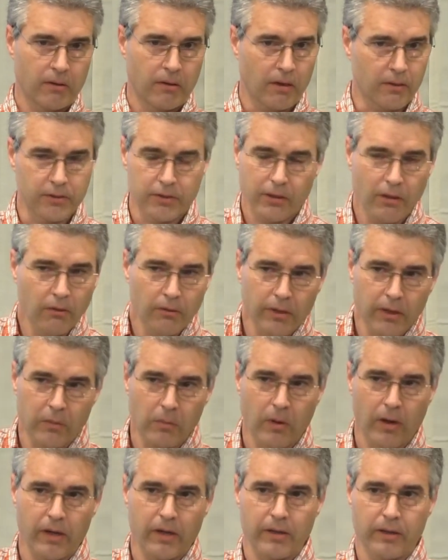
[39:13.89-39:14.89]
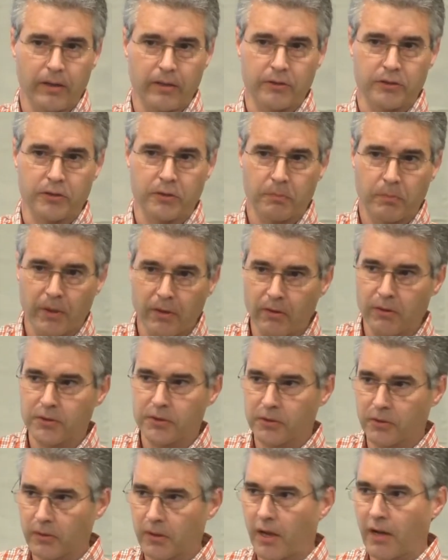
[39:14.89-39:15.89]
It's the only way to get
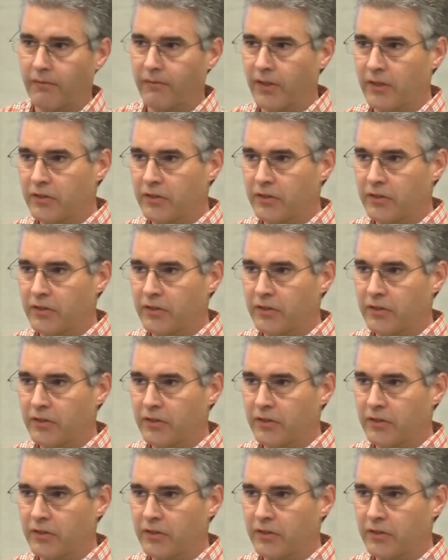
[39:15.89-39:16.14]
spiritual life.